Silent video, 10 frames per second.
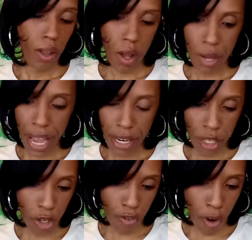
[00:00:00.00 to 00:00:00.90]
Okay,
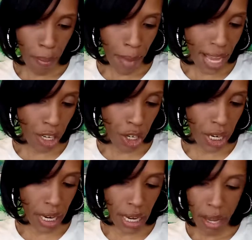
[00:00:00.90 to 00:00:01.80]
this is from
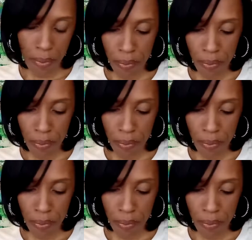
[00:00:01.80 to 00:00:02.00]
Meiji.